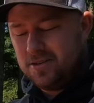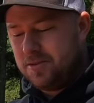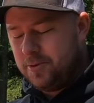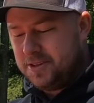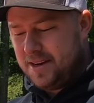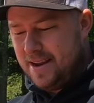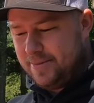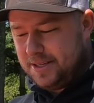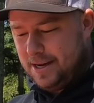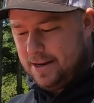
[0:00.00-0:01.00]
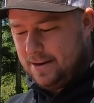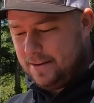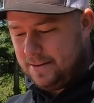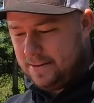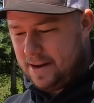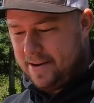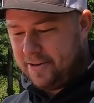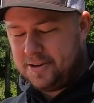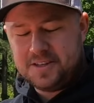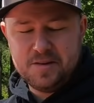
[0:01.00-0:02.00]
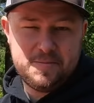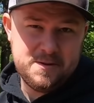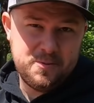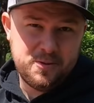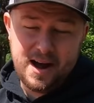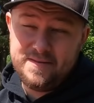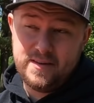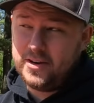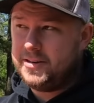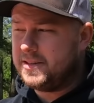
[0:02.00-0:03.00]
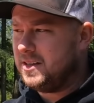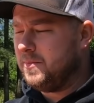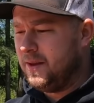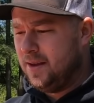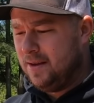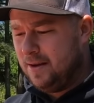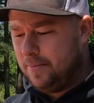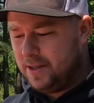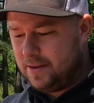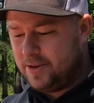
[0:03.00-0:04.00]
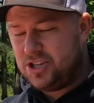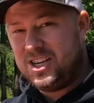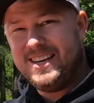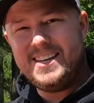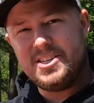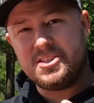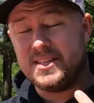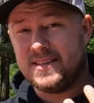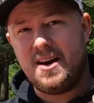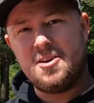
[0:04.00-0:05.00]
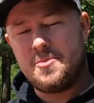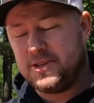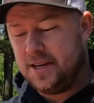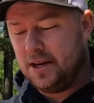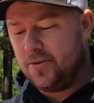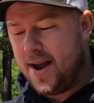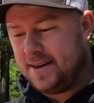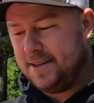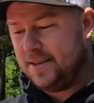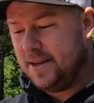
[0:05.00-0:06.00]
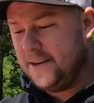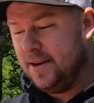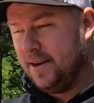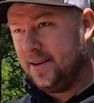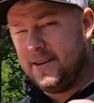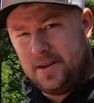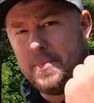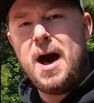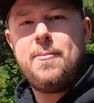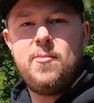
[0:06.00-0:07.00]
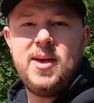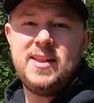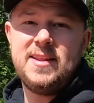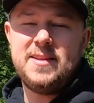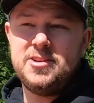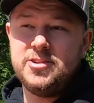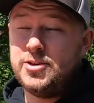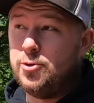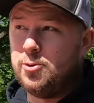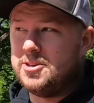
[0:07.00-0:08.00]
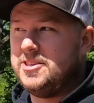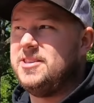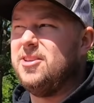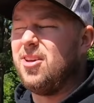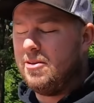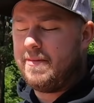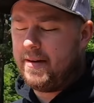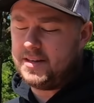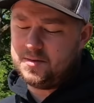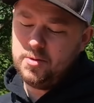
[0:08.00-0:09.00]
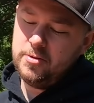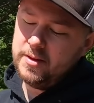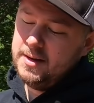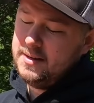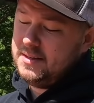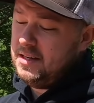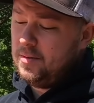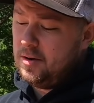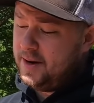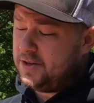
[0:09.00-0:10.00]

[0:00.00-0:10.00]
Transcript: so the ones on Amazon, I've heard some people, I've never used them, but the machining just isn't 100% correct. And then, you know, you pop them in and then your doors still aren't very smooth. TMR